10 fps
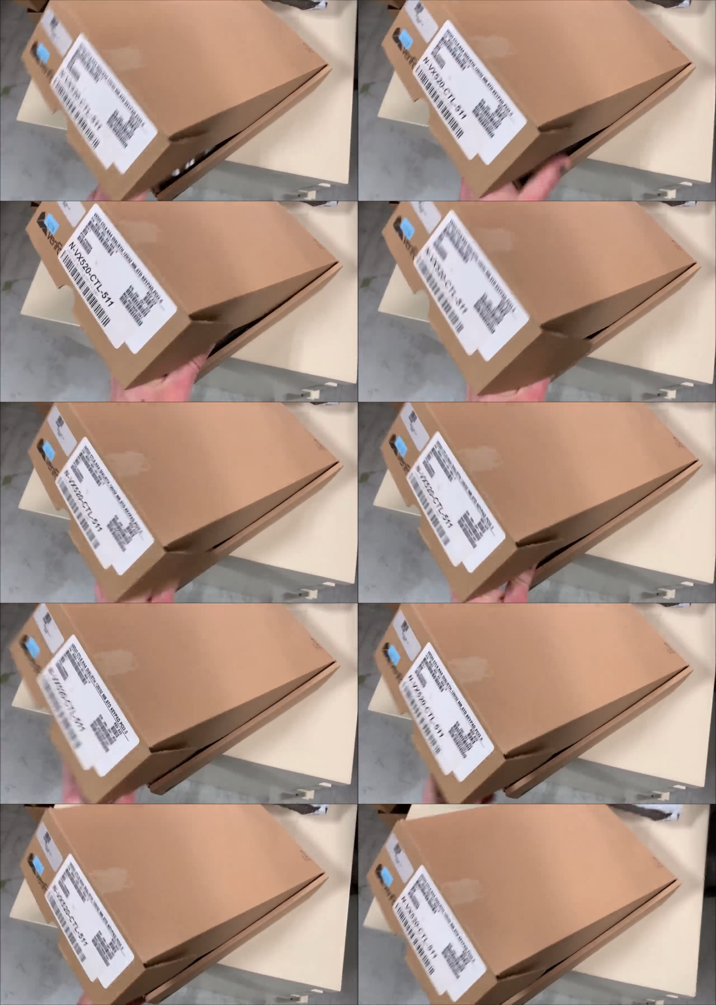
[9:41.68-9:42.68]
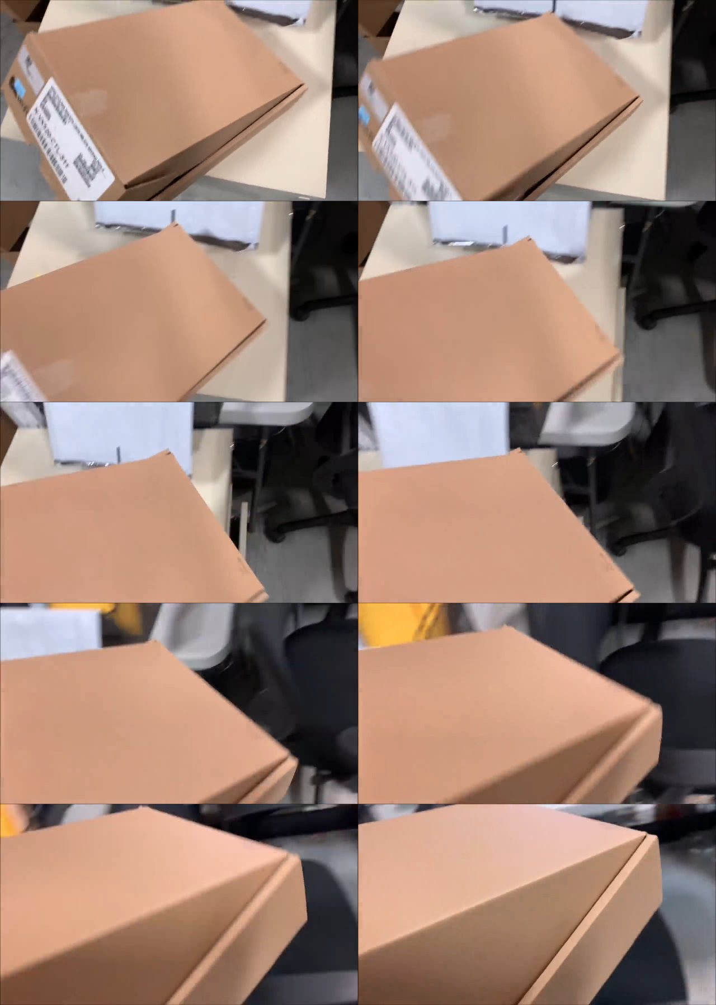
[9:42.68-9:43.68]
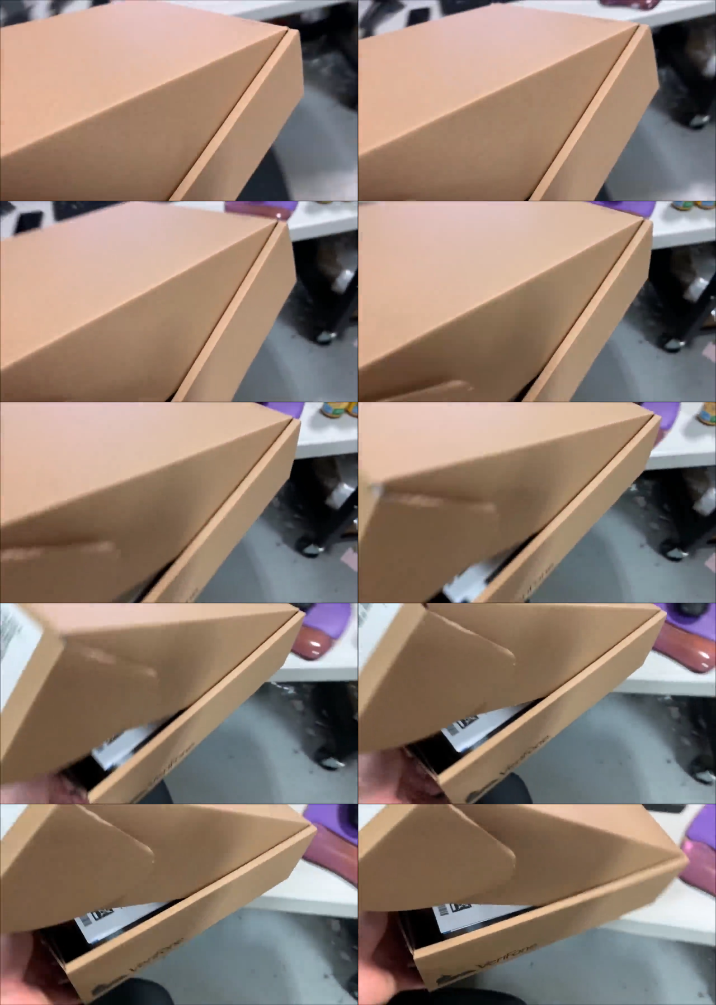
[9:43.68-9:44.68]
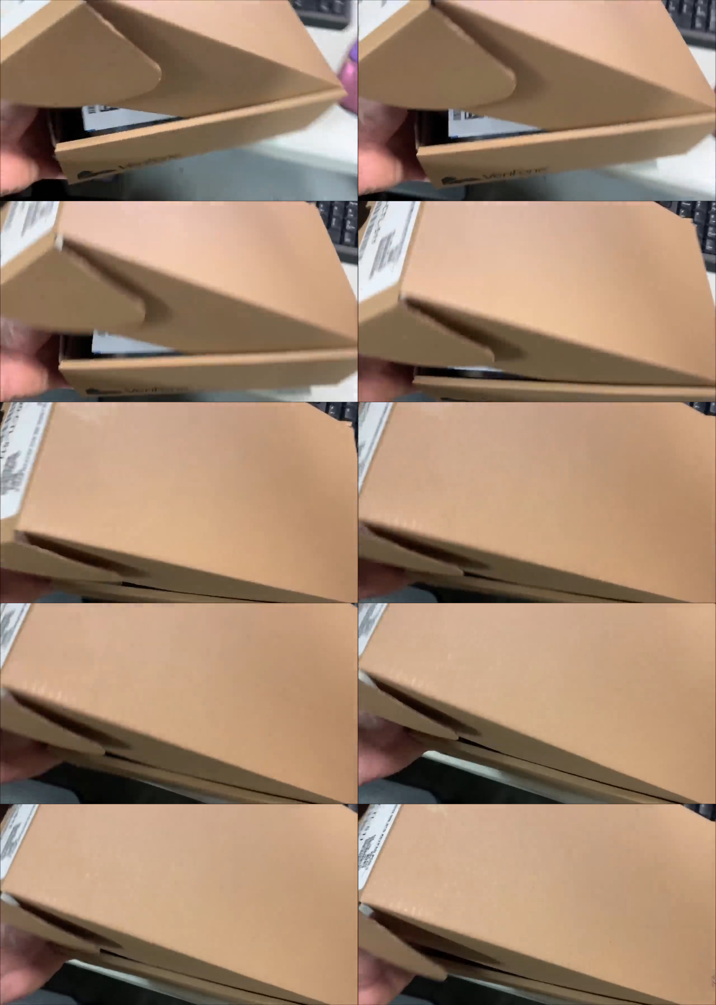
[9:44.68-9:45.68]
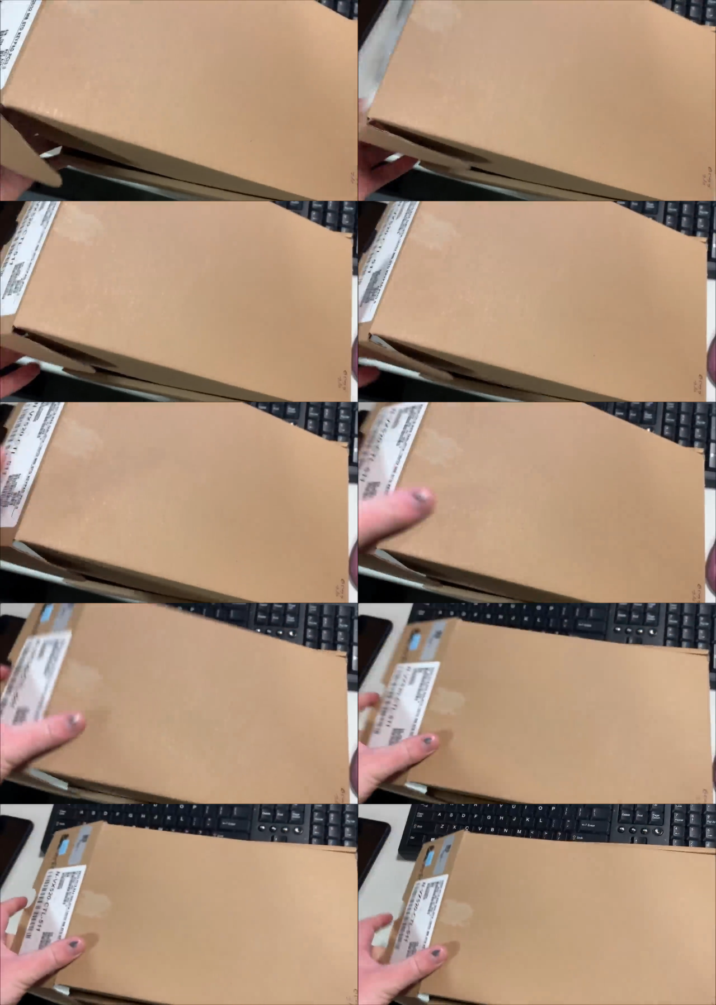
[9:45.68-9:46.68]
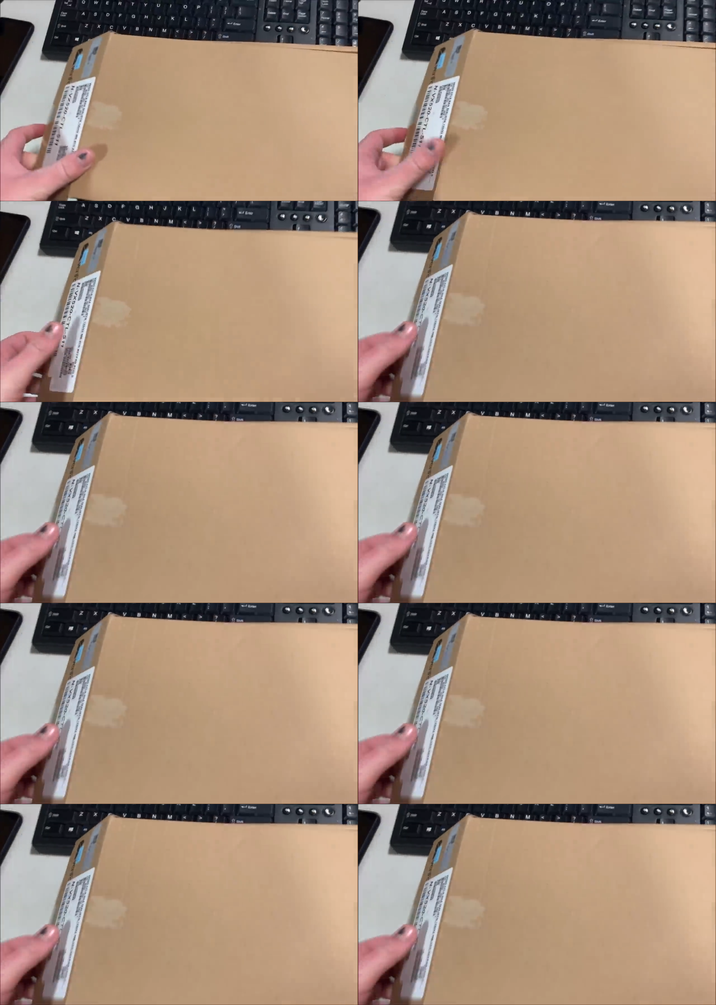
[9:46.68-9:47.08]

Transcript: No face is visible, so there are no lips to read.